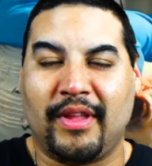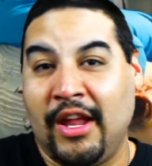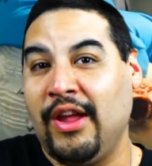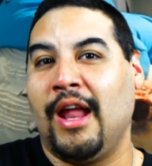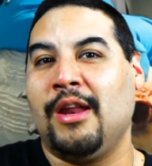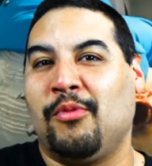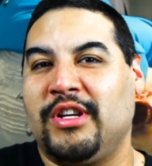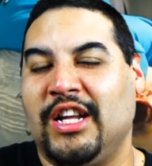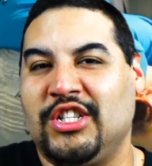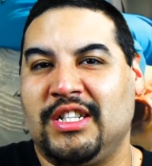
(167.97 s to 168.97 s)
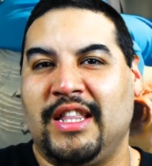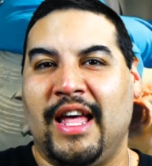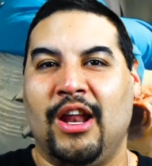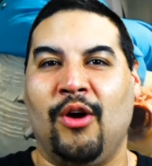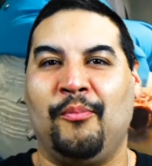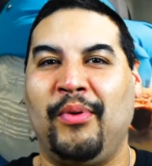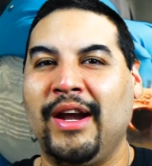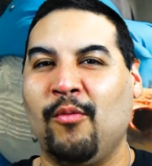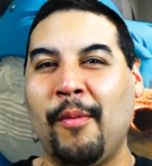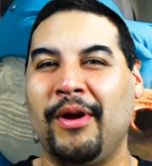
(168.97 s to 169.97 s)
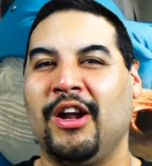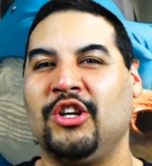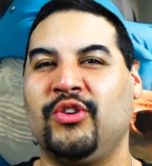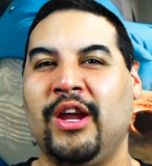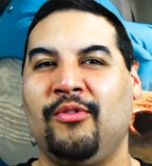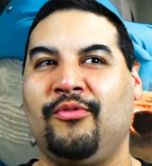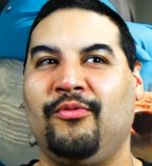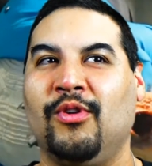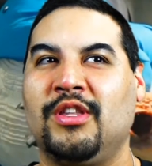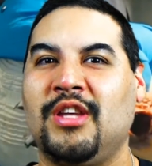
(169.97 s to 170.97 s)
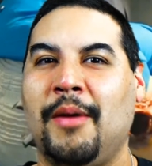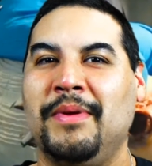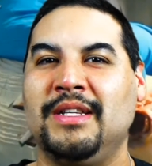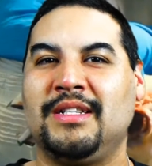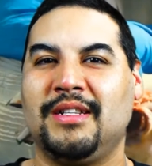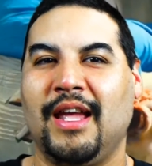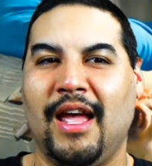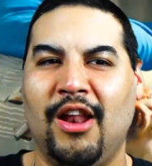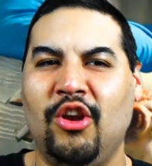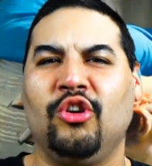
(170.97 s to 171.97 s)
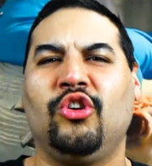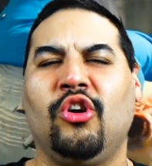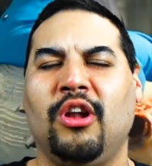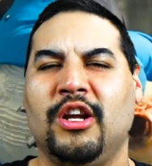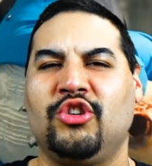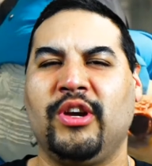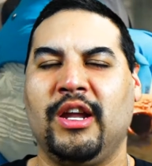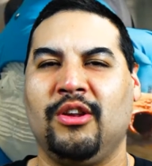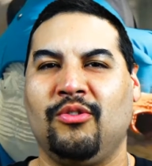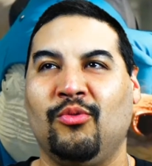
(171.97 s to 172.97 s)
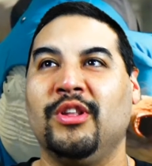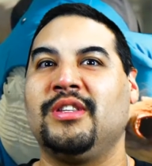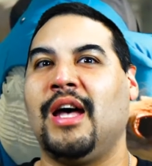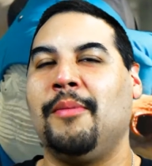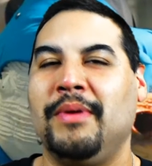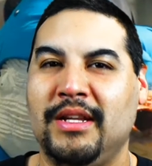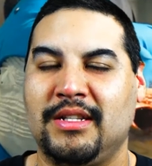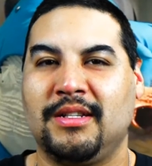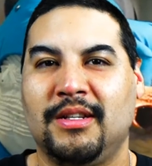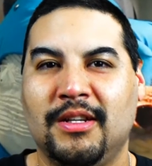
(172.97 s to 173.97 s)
Can you add any more tension to that? A pregnant woman on a train with zombies. A little girl on a train with zombies.